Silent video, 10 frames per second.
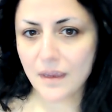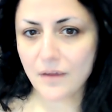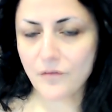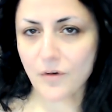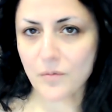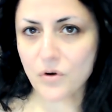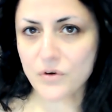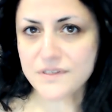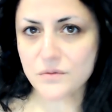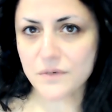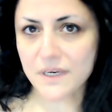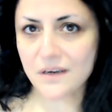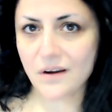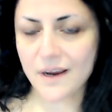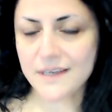from Crystal
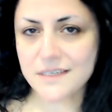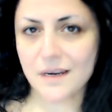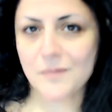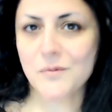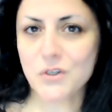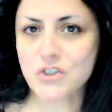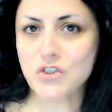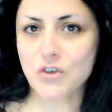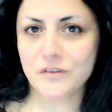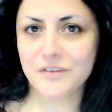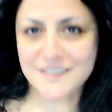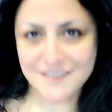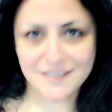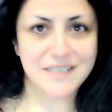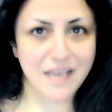Ignite, and I'm not sure if it's
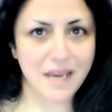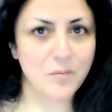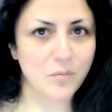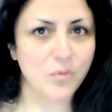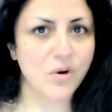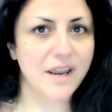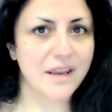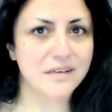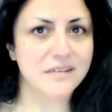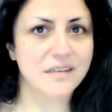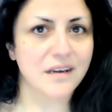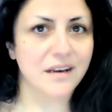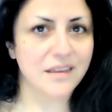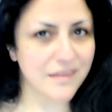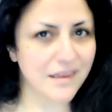the same brand that I
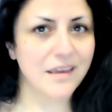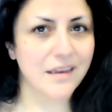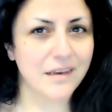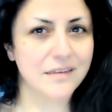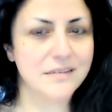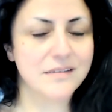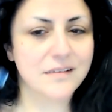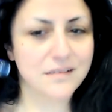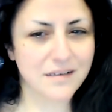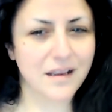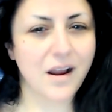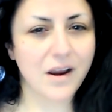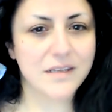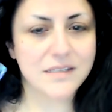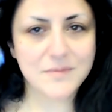think it is, because it
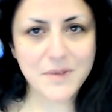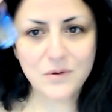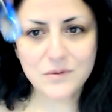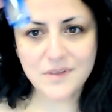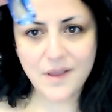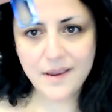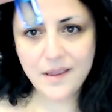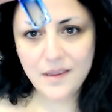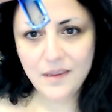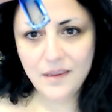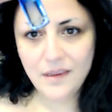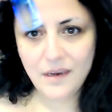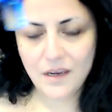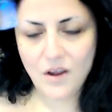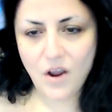kind of smells like,
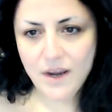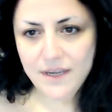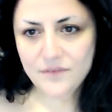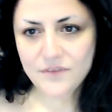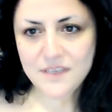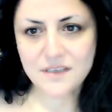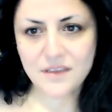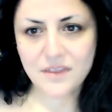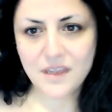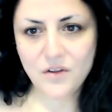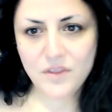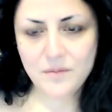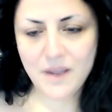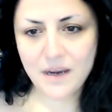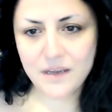there's a thing on the
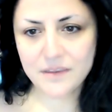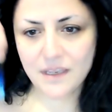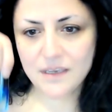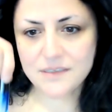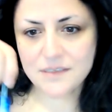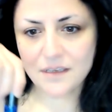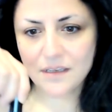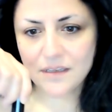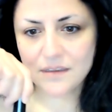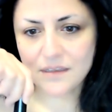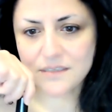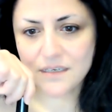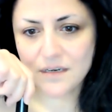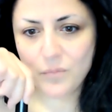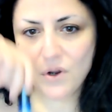market that's in
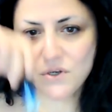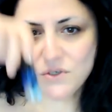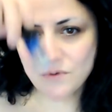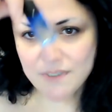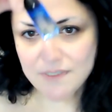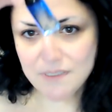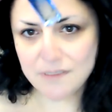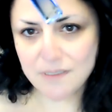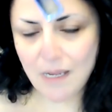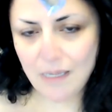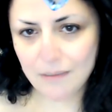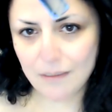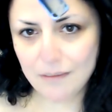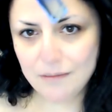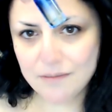a bottle with this
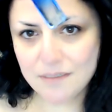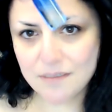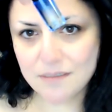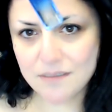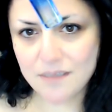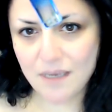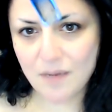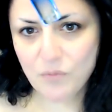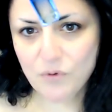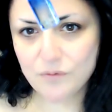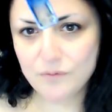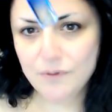color. This is a sample,